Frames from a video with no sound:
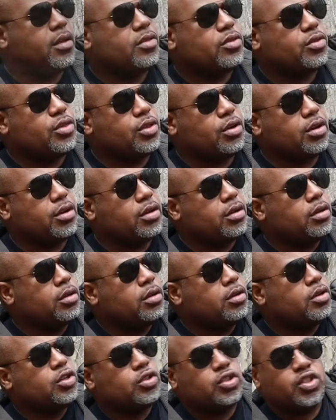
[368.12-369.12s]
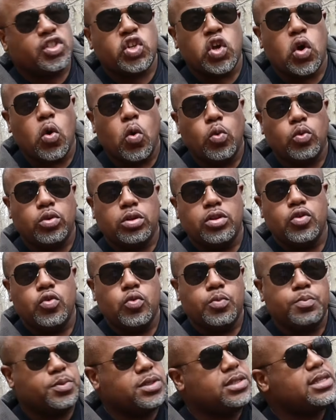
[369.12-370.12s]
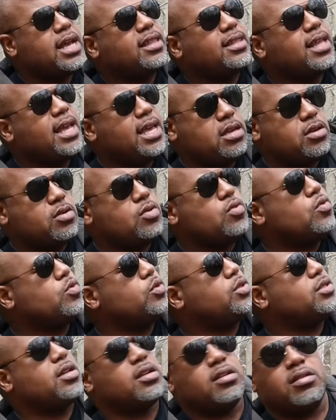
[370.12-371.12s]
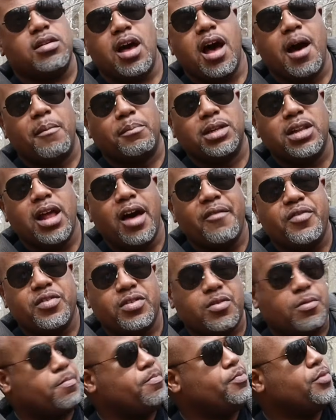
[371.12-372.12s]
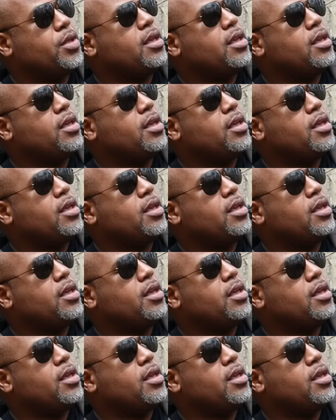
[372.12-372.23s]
The Tote Loops that they used, I'm loving them.